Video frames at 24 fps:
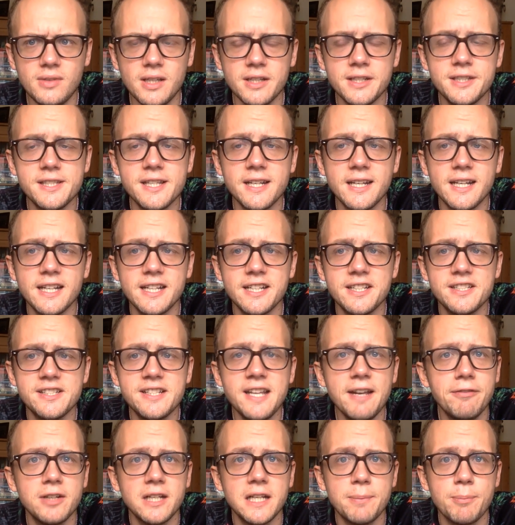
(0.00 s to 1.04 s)
He said, "It is
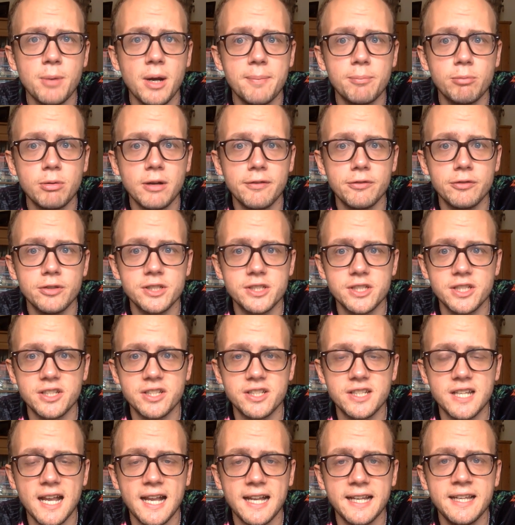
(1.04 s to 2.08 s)
definitely my preference to
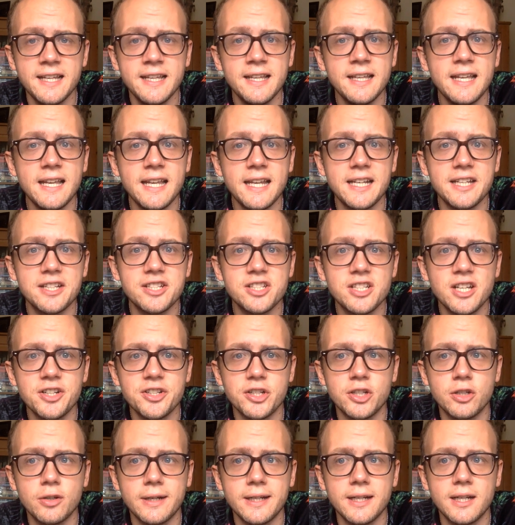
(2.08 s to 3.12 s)
stay. It is
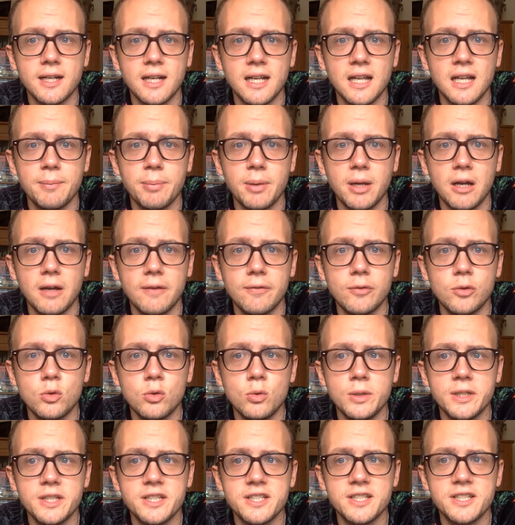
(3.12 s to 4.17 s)
such a great club. I've
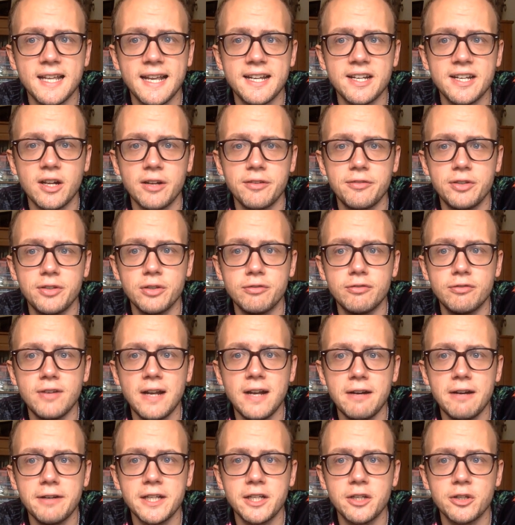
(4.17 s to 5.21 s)
always said I feel
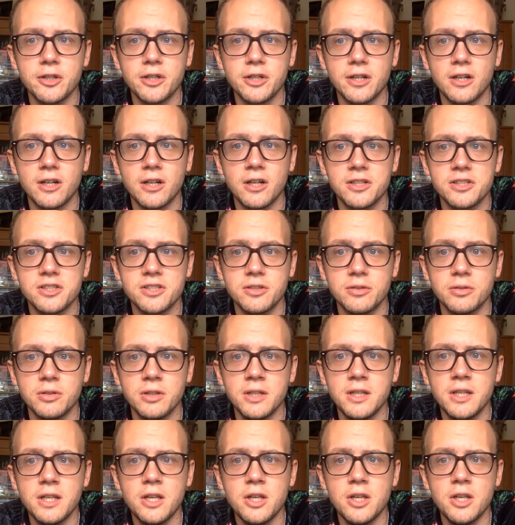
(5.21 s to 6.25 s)
very good at Arsenal.
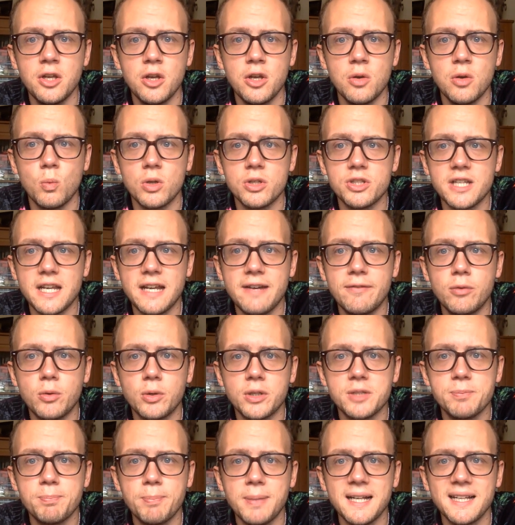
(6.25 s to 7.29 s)
Once
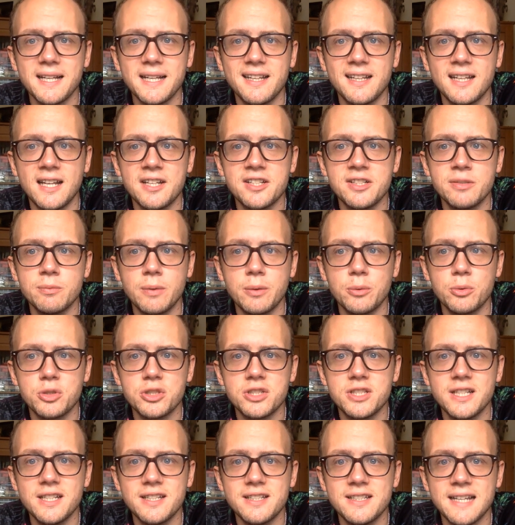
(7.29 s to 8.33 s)
everyone is back in London, we will
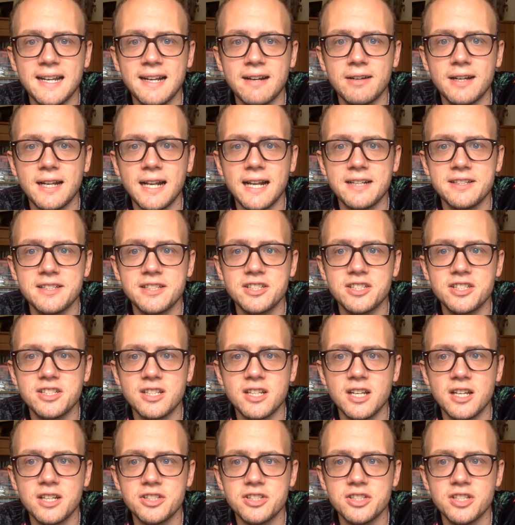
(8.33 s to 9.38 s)
sit down and
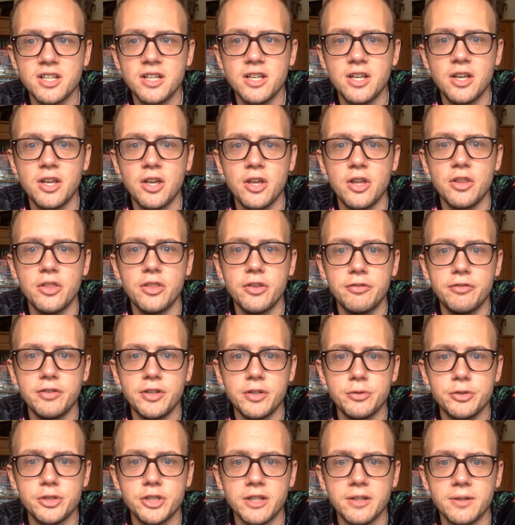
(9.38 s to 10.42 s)
discuss the
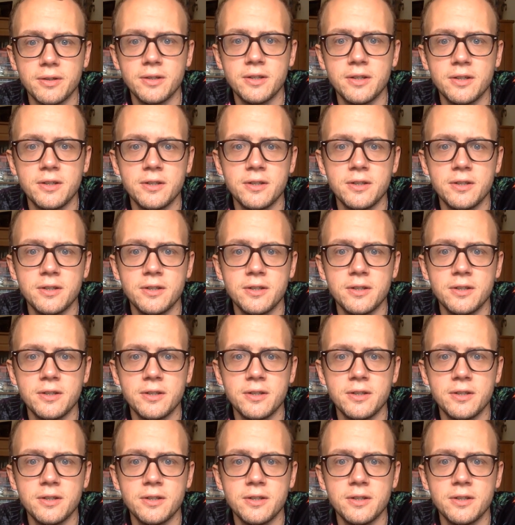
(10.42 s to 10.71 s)
future."